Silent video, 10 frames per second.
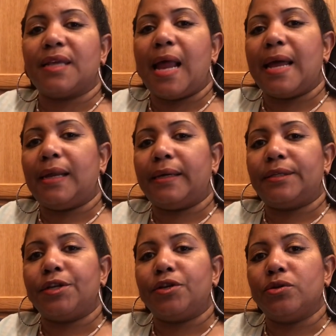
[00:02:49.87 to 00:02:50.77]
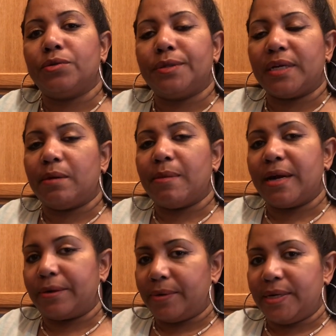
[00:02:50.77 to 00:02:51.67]
I like to use in my
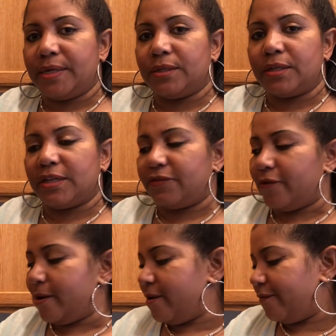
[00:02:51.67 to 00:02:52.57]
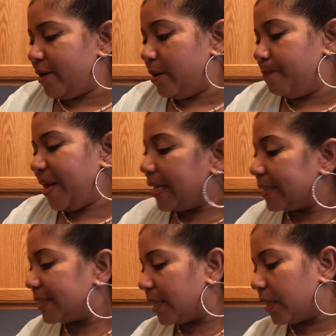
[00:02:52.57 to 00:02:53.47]
greens is very
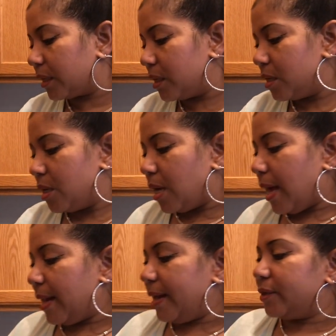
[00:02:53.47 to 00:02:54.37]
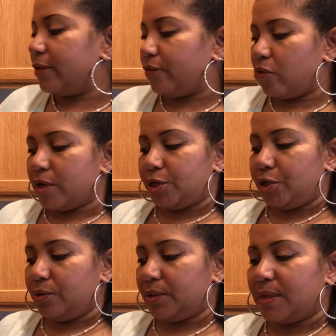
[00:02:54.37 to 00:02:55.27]
basic. I like to, of course,
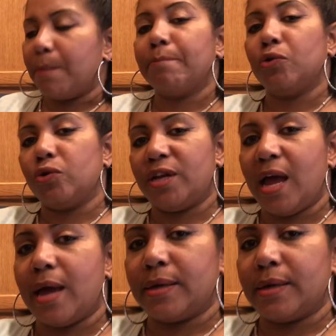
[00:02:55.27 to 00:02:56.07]
use some bouillon